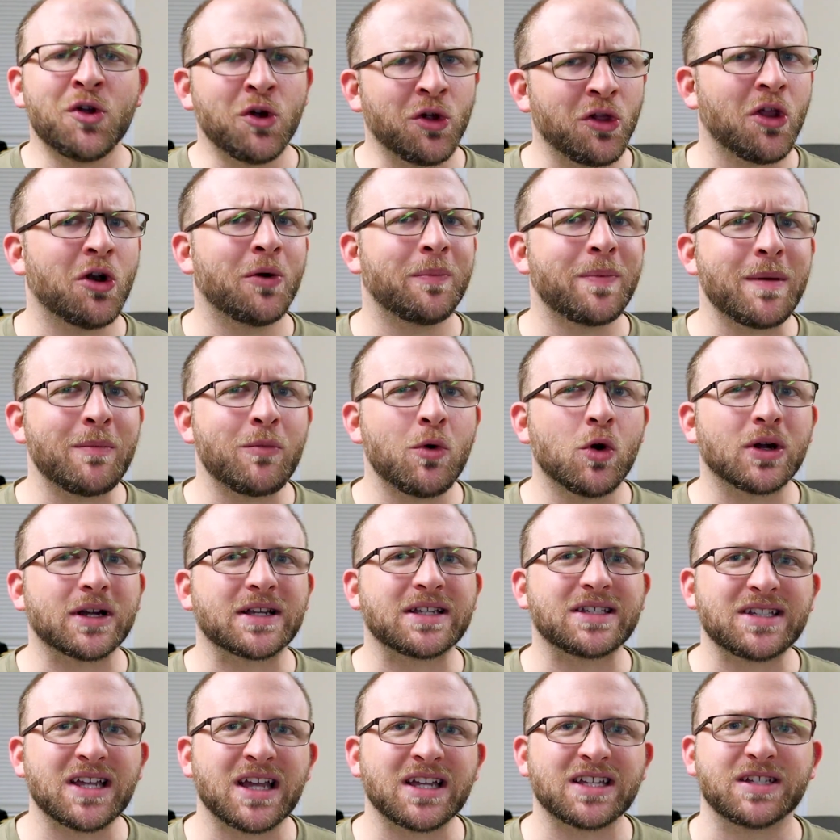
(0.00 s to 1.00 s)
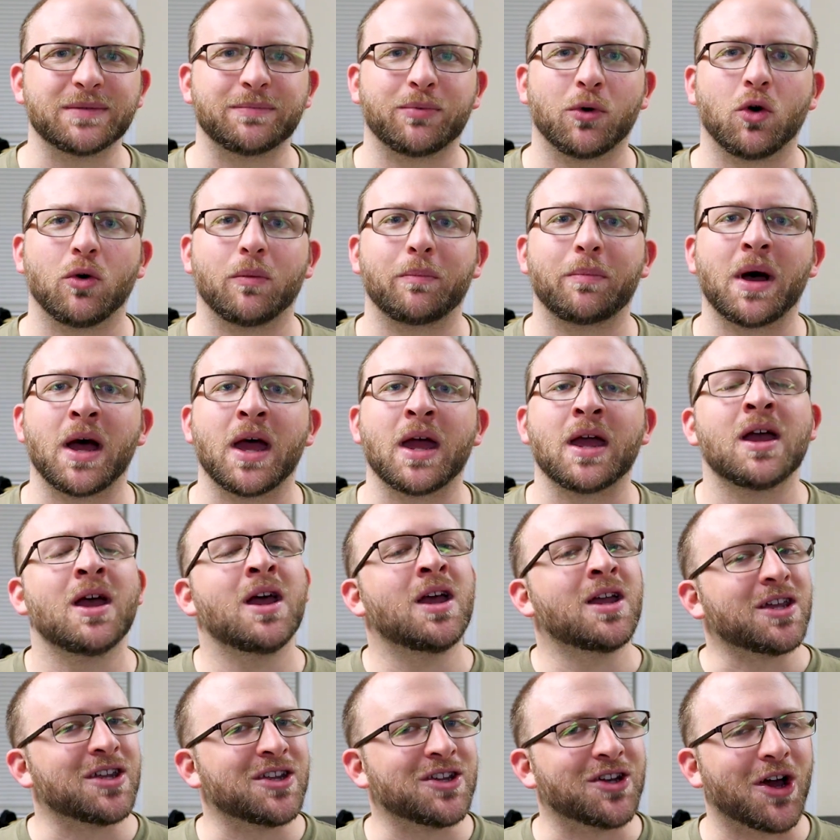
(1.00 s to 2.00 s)
they're a little bit more accessible, but,
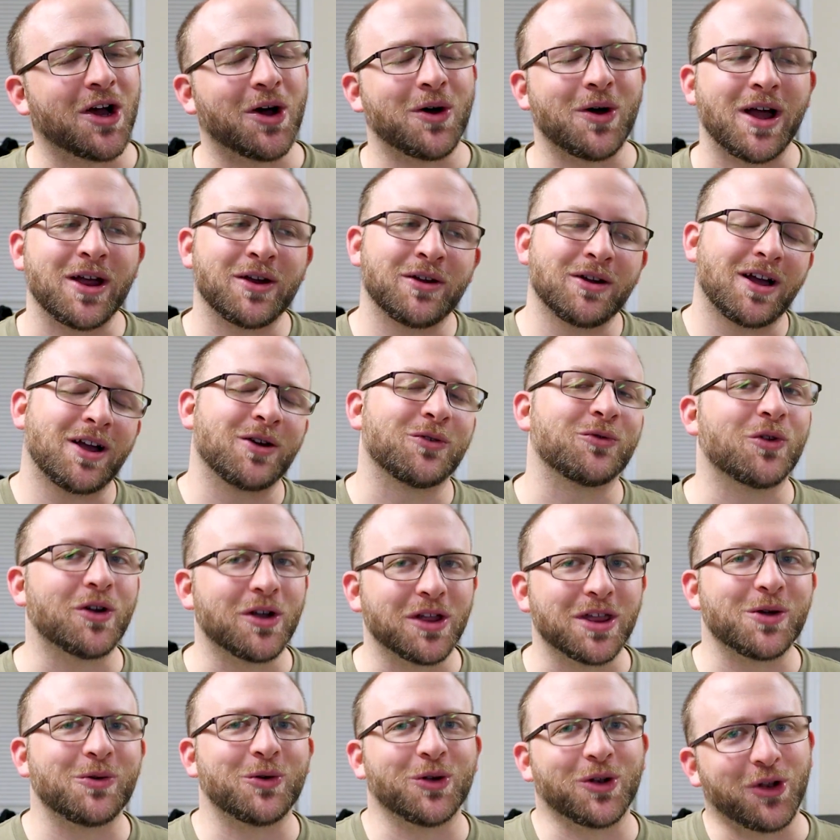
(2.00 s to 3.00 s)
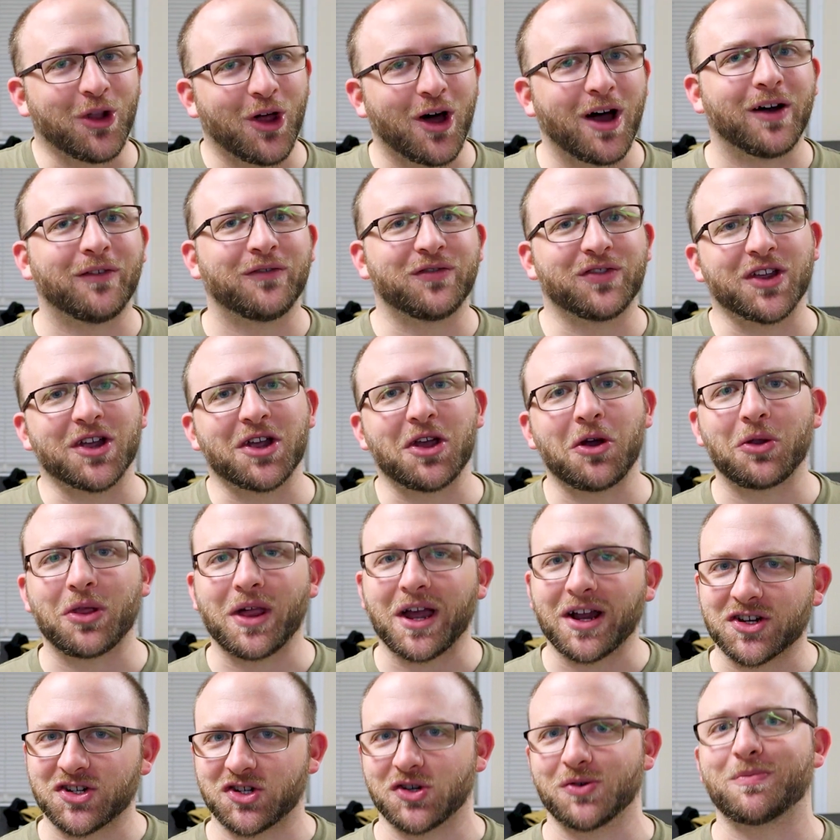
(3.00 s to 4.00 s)
you know, I really would love to go
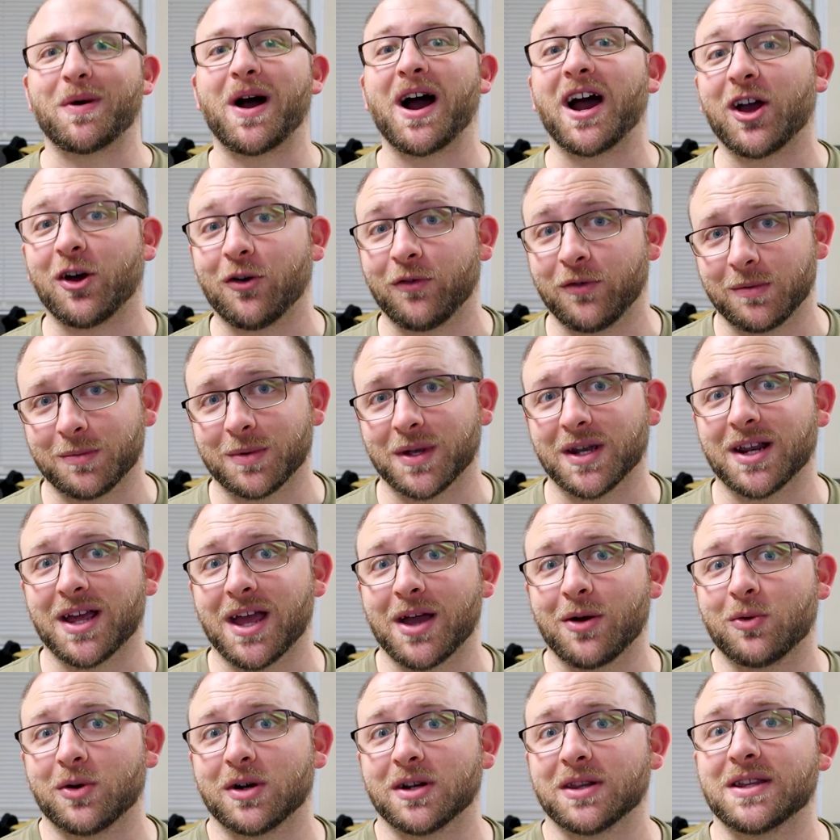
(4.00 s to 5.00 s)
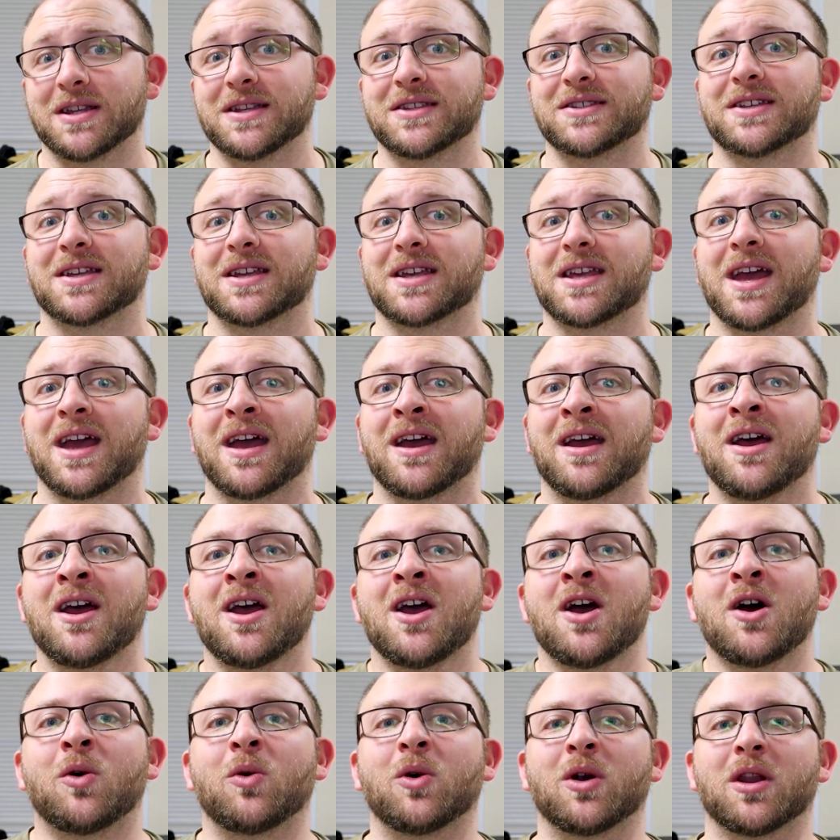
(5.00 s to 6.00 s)
the extra mile if I'm gonna get one of these and get
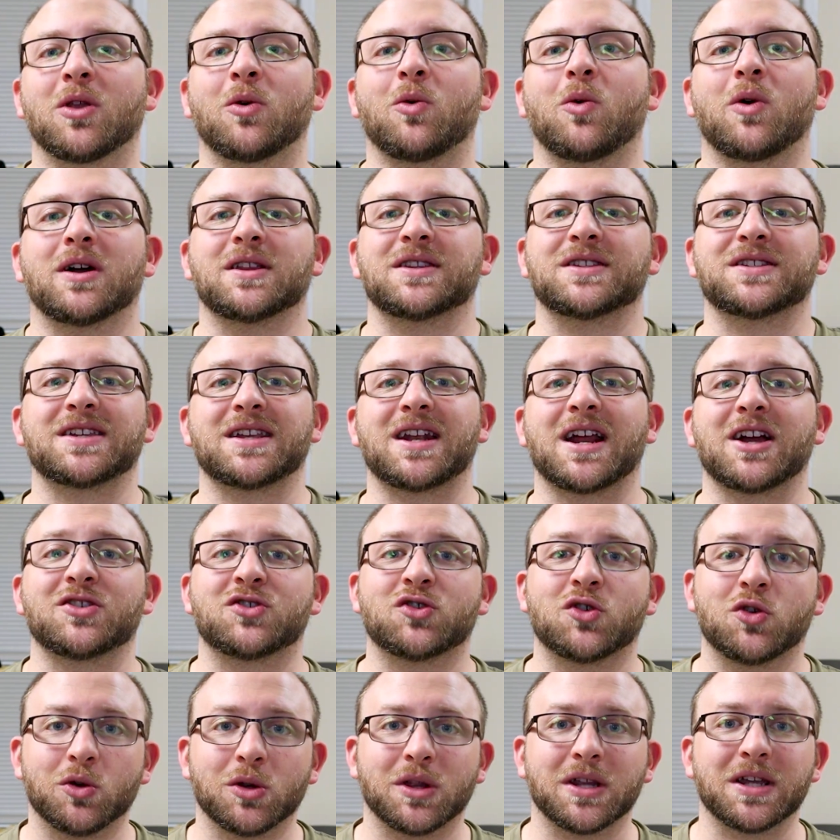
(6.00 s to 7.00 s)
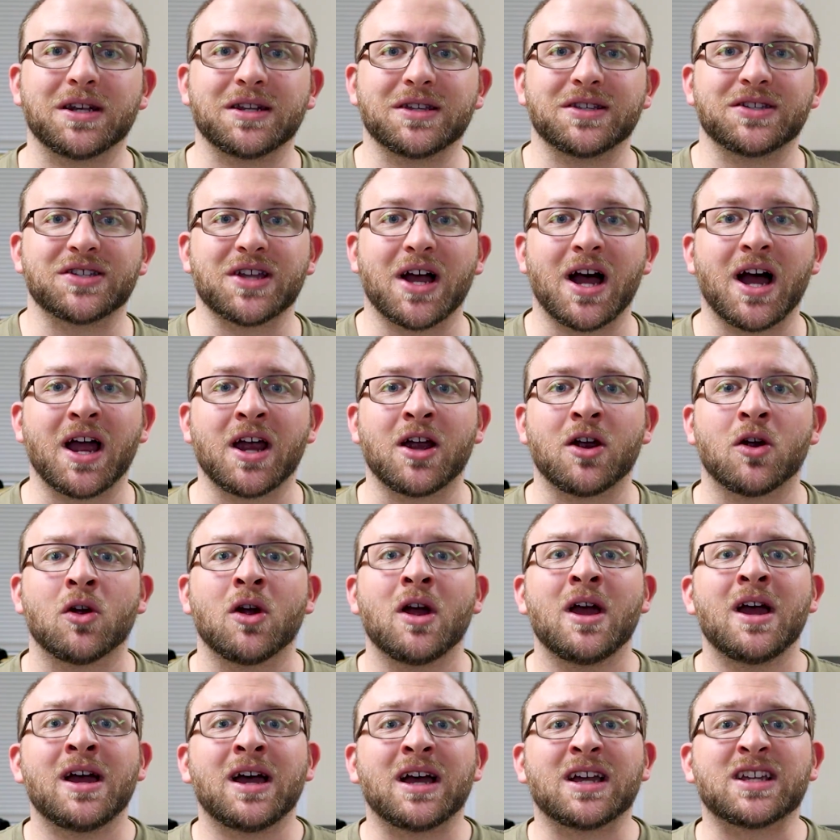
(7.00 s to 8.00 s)
one of the ones that I truly
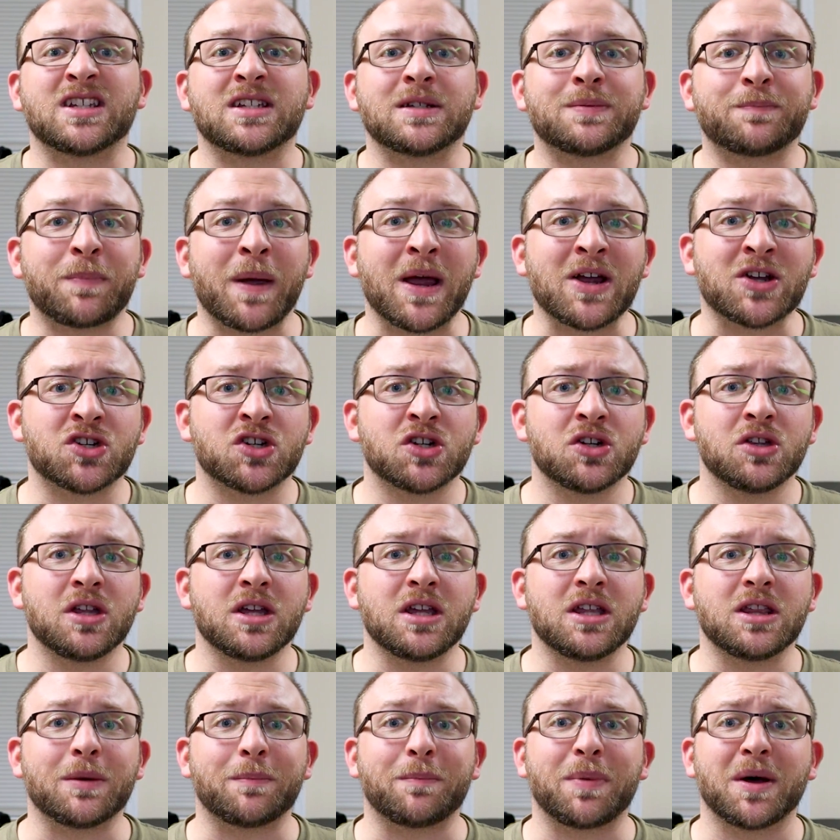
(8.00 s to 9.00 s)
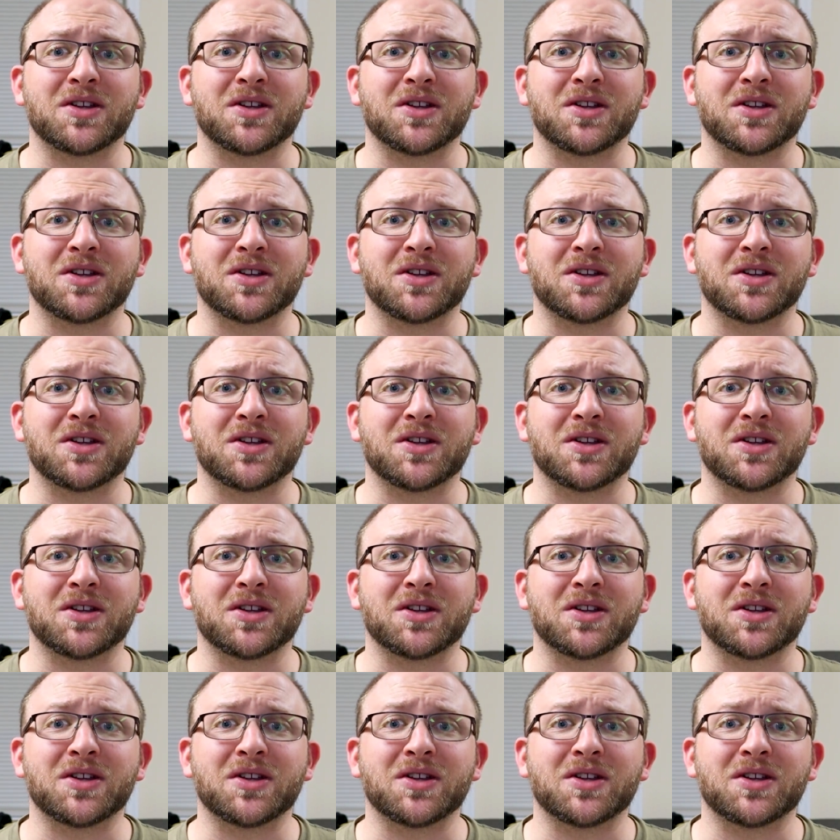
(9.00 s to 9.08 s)
desire, especially the